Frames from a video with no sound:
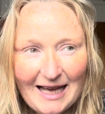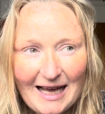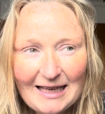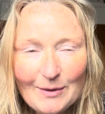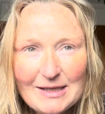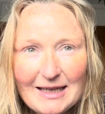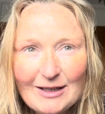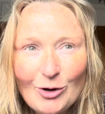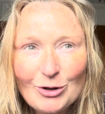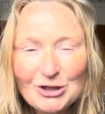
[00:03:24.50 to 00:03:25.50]
And I was like,
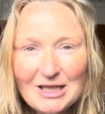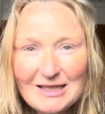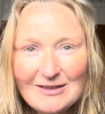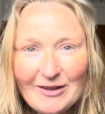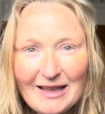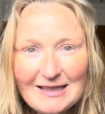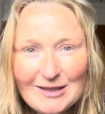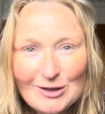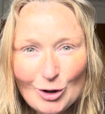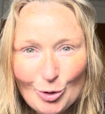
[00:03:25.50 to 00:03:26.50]
gosh, yes, no, that's
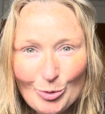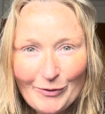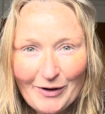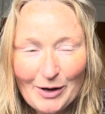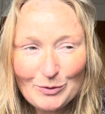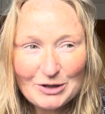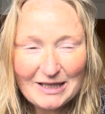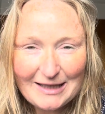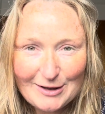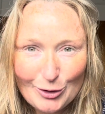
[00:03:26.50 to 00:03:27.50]
so profound and
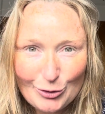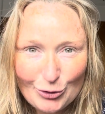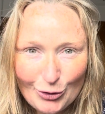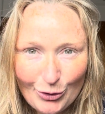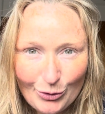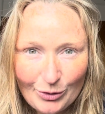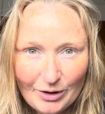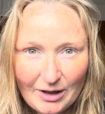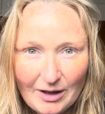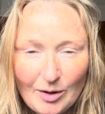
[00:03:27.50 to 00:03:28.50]
that's so true
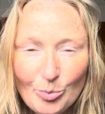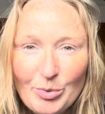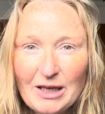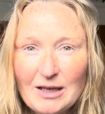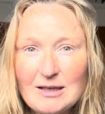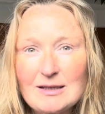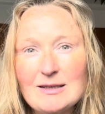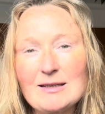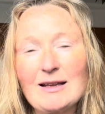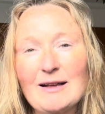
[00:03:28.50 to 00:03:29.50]

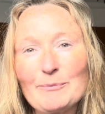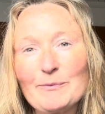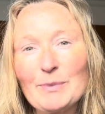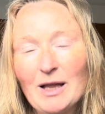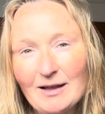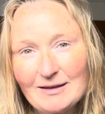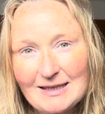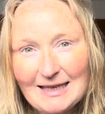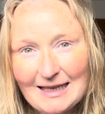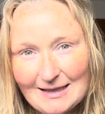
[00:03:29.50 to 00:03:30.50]
because
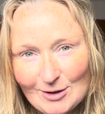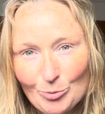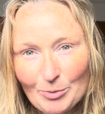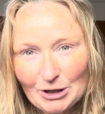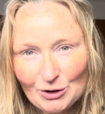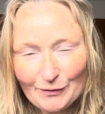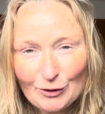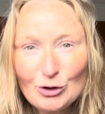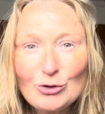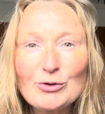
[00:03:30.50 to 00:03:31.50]
plants get so much of the
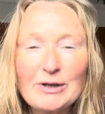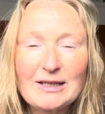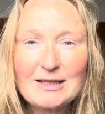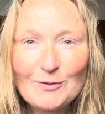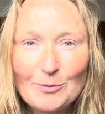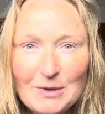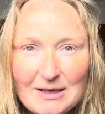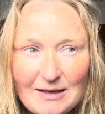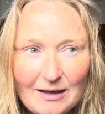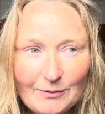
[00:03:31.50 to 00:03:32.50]
nutrients from the
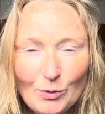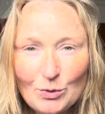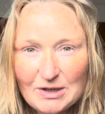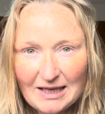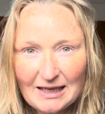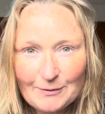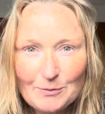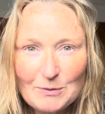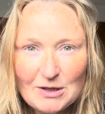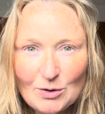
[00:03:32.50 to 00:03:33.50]
sun. Of course, they get it
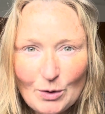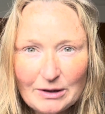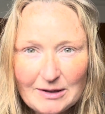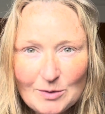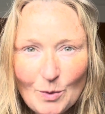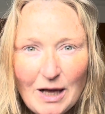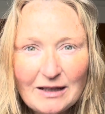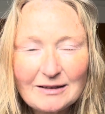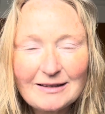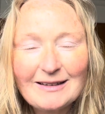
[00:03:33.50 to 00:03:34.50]
from the soil as
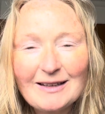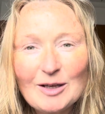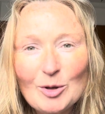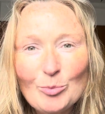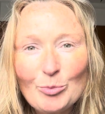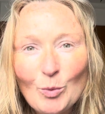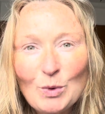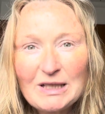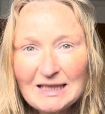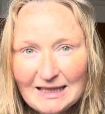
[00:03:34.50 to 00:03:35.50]
well, but
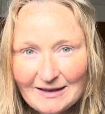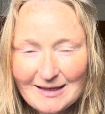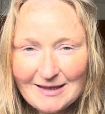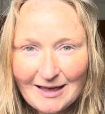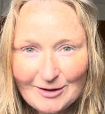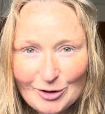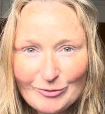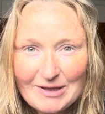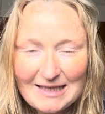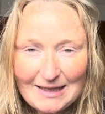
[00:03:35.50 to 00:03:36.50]
we need the sun to
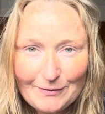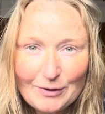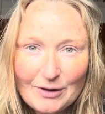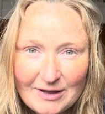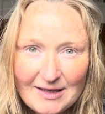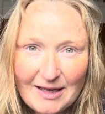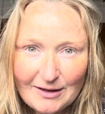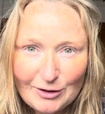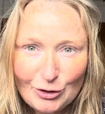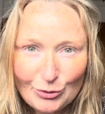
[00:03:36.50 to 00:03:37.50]
receive
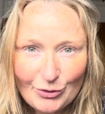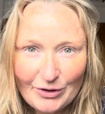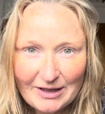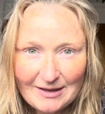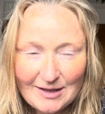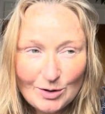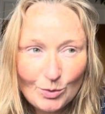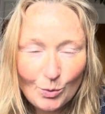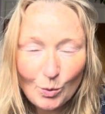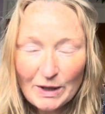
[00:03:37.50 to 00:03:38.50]
certain nutrients.
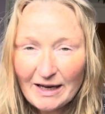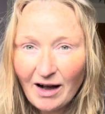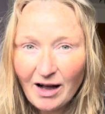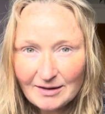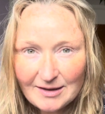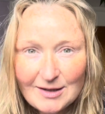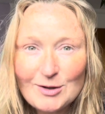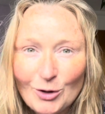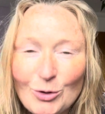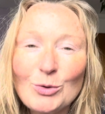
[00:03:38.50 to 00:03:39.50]
We are
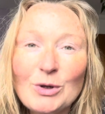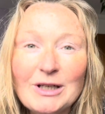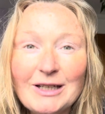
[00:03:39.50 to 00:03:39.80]
so